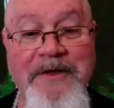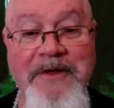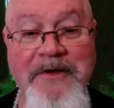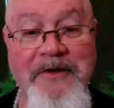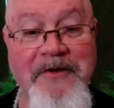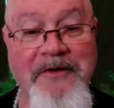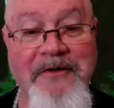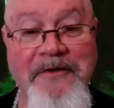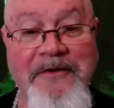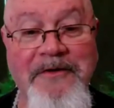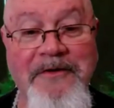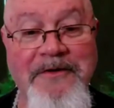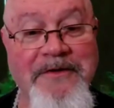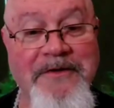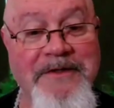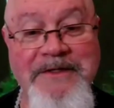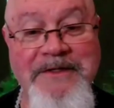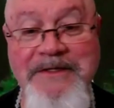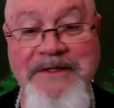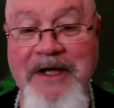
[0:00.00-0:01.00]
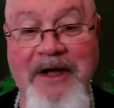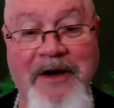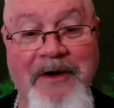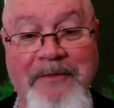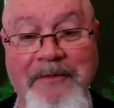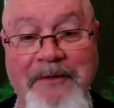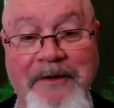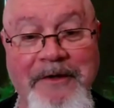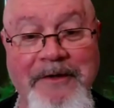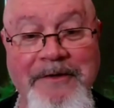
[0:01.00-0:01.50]
your
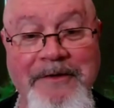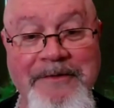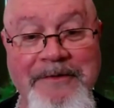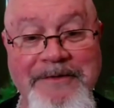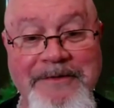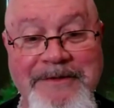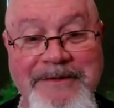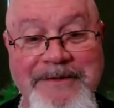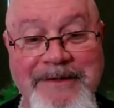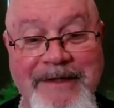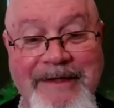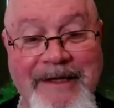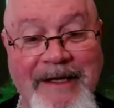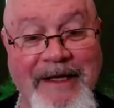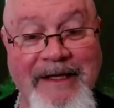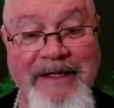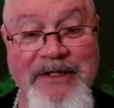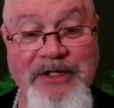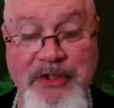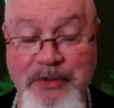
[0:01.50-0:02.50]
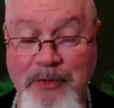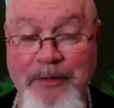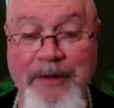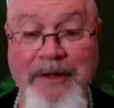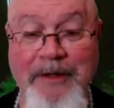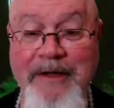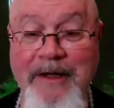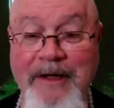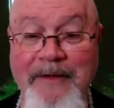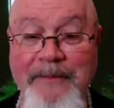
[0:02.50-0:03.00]
sorrows and
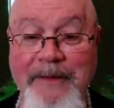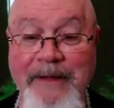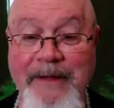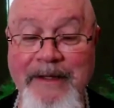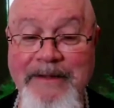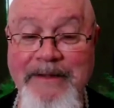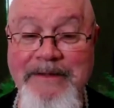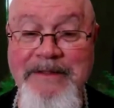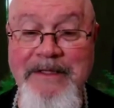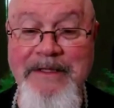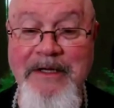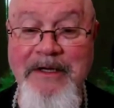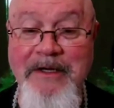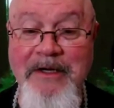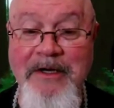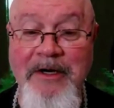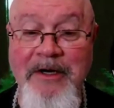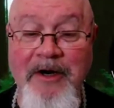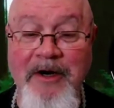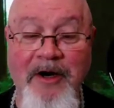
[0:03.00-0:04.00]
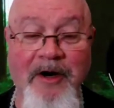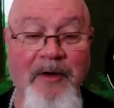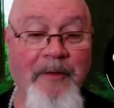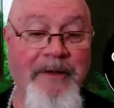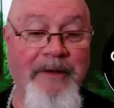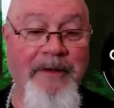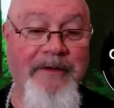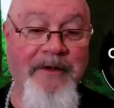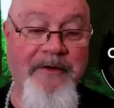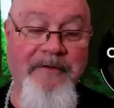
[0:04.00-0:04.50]
shortcomings, or
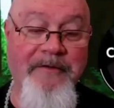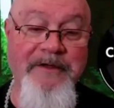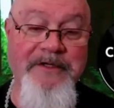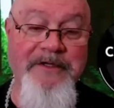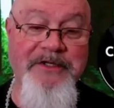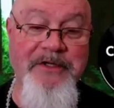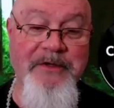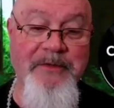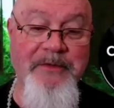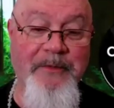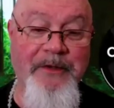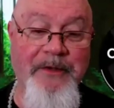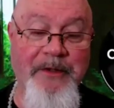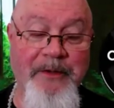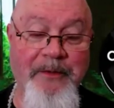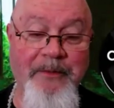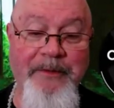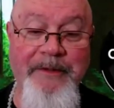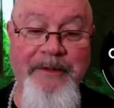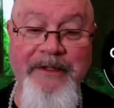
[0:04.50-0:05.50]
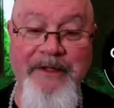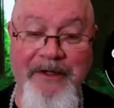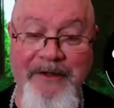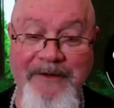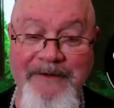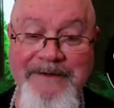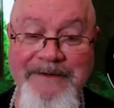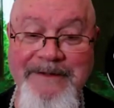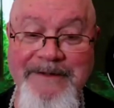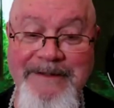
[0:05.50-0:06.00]
what the Christian world would
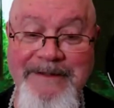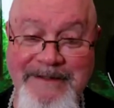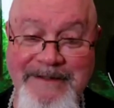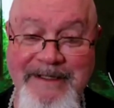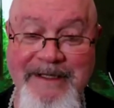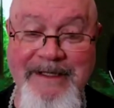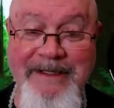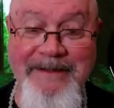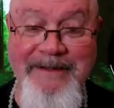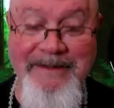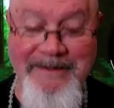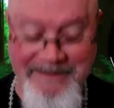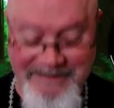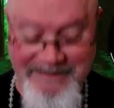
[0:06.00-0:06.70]
call sin.